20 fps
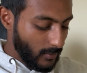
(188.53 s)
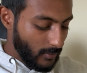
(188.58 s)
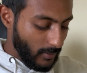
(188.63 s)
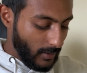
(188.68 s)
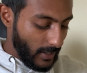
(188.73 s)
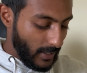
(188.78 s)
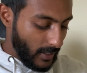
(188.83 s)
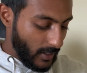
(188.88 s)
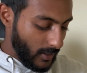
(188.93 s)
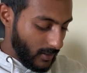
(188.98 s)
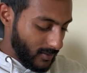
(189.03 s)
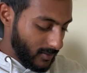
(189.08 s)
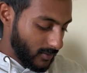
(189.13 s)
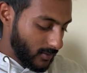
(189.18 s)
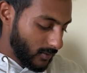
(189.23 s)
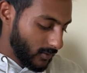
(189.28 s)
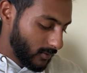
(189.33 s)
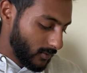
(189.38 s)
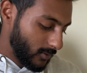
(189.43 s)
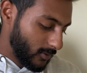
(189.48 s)
And
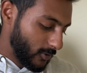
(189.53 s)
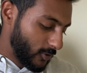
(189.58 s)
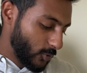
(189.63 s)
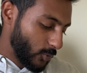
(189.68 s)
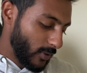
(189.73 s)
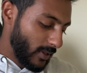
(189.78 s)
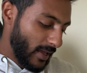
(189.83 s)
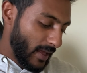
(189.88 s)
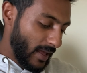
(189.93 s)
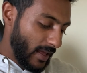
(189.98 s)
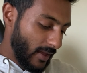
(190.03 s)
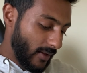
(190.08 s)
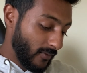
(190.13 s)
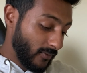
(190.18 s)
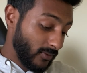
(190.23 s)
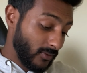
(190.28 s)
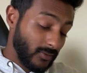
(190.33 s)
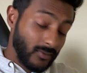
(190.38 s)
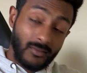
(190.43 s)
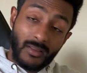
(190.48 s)
do we
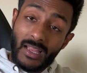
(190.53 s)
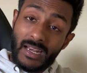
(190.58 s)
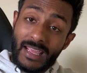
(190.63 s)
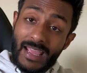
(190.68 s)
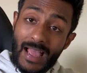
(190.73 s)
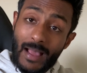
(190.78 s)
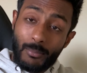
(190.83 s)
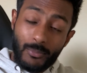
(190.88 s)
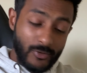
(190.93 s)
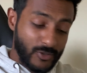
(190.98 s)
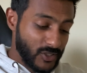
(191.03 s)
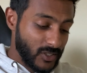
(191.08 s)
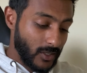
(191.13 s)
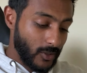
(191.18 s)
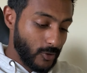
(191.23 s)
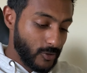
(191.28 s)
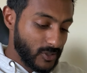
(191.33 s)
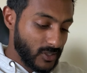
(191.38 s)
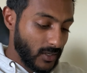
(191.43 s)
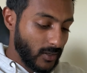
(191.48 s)
have any Apple
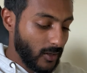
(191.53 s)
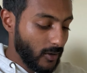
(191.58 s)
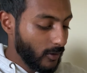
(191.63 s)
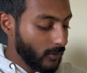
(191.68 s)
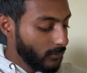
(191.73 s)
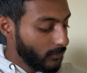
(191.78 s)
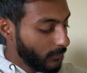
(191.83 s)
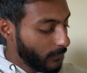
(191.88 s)
stickers in here?